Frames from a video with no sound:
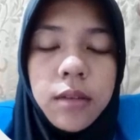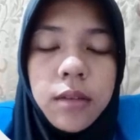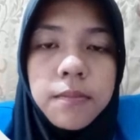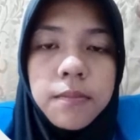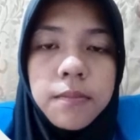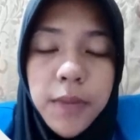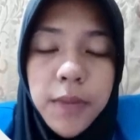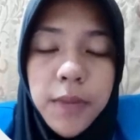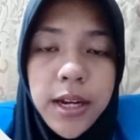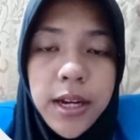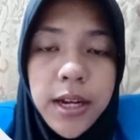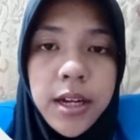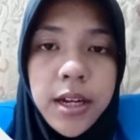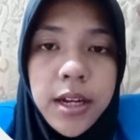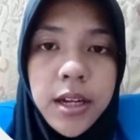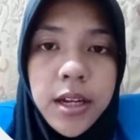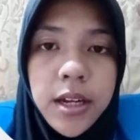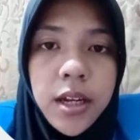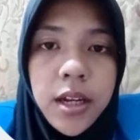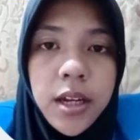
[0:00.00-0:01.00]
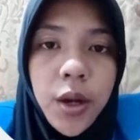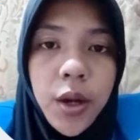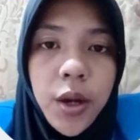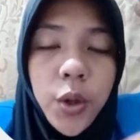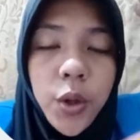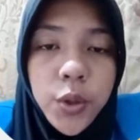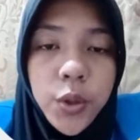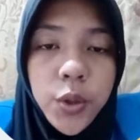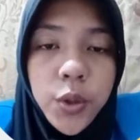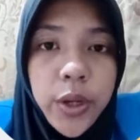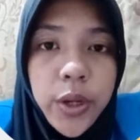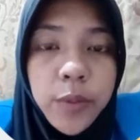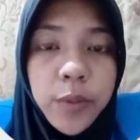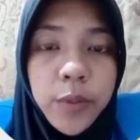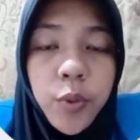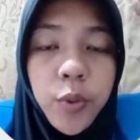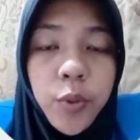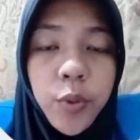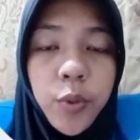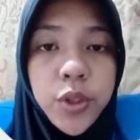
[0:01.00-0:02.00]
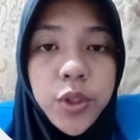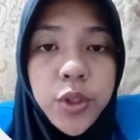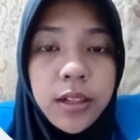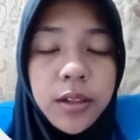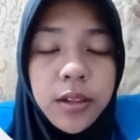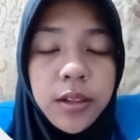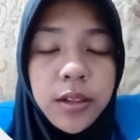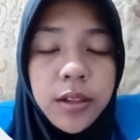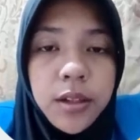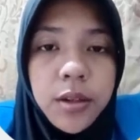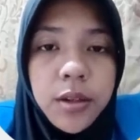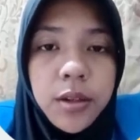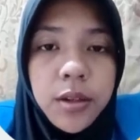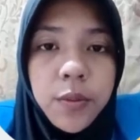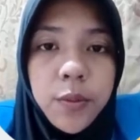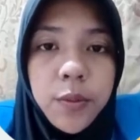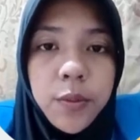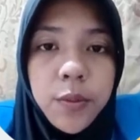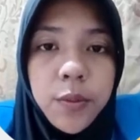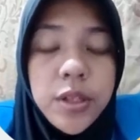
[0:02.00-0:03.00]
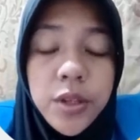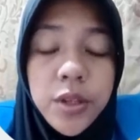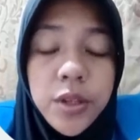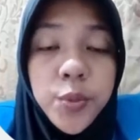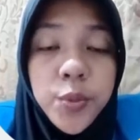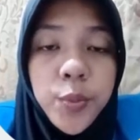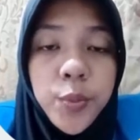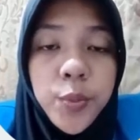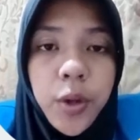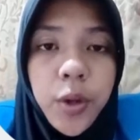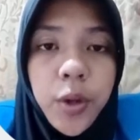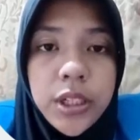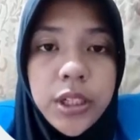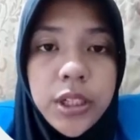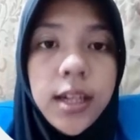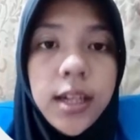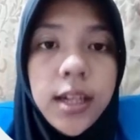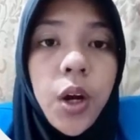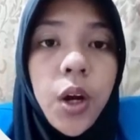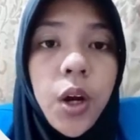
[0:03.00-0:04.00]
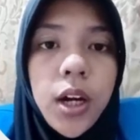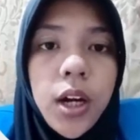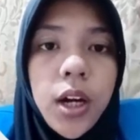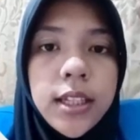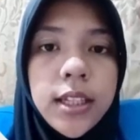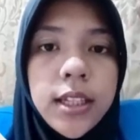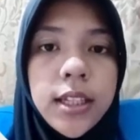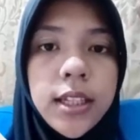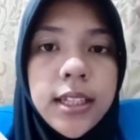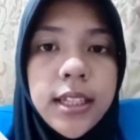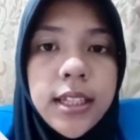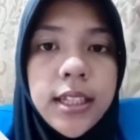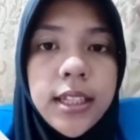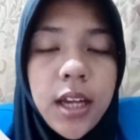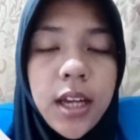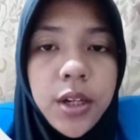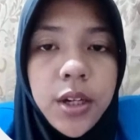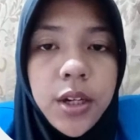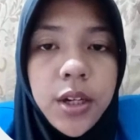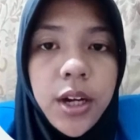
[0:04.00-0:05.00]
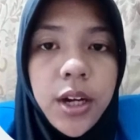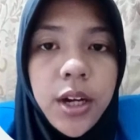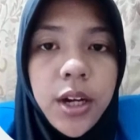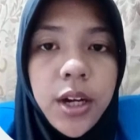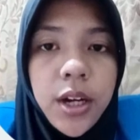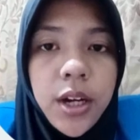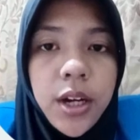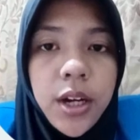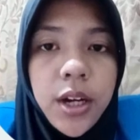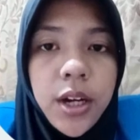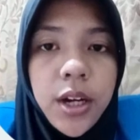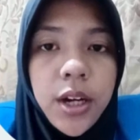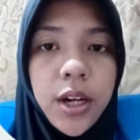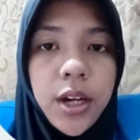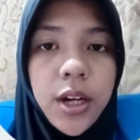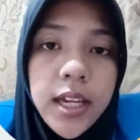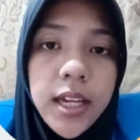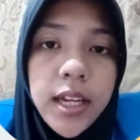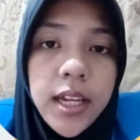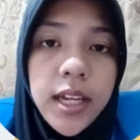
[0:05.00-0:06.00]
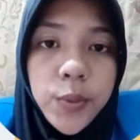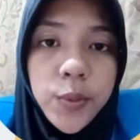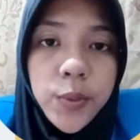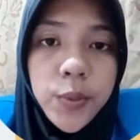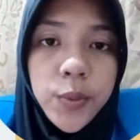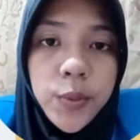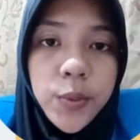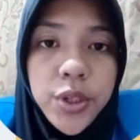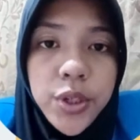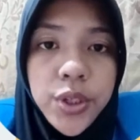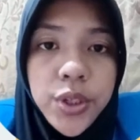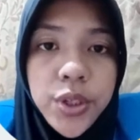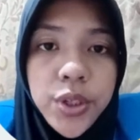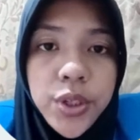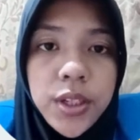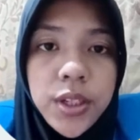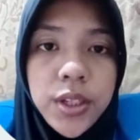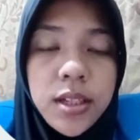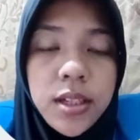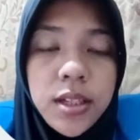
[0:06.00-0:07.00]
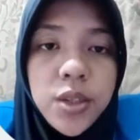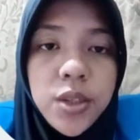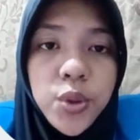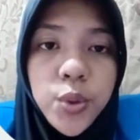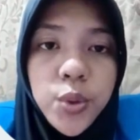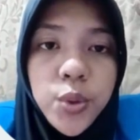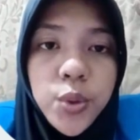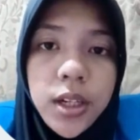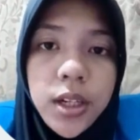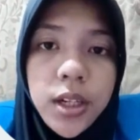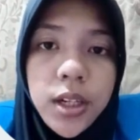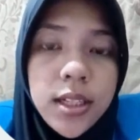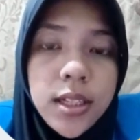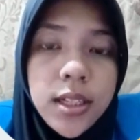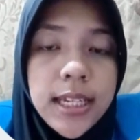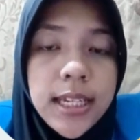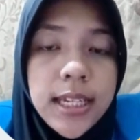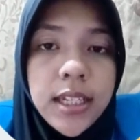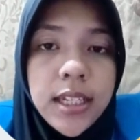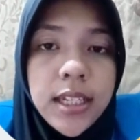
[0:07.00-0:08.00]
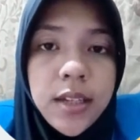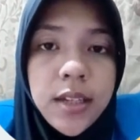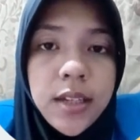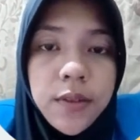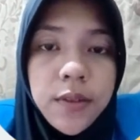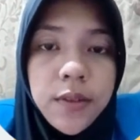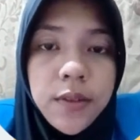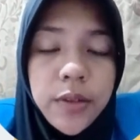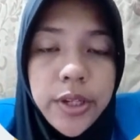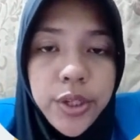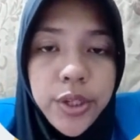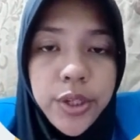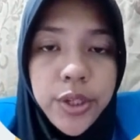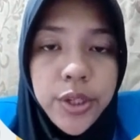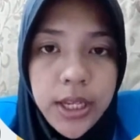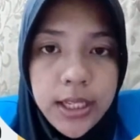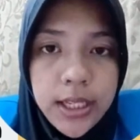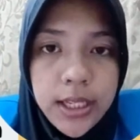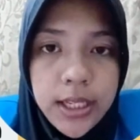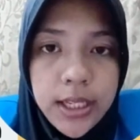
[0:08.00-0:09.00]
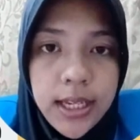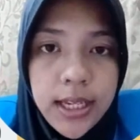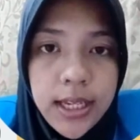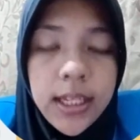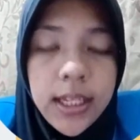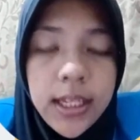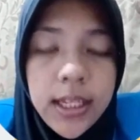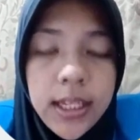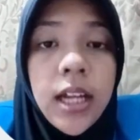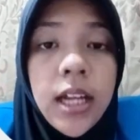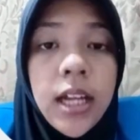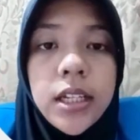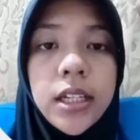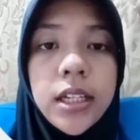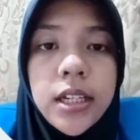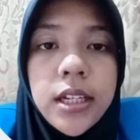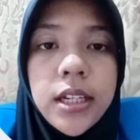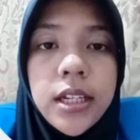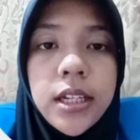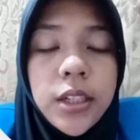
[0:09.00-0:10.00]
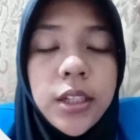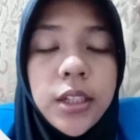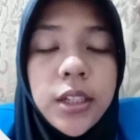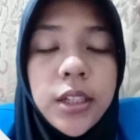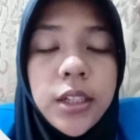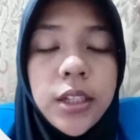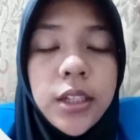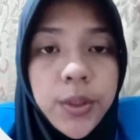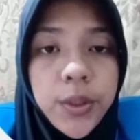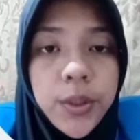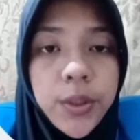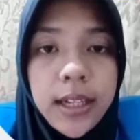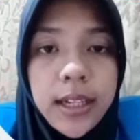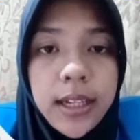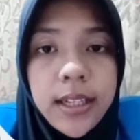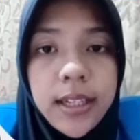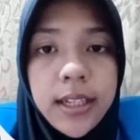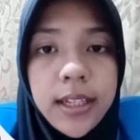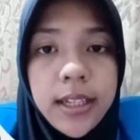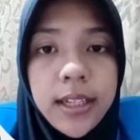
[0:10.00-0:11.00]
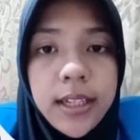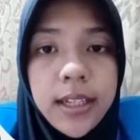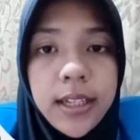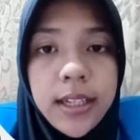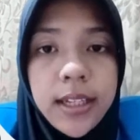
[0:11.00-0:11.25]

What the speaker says: my ongoing research project, on the other hand, explores students' struggles in differentiating the two techniques.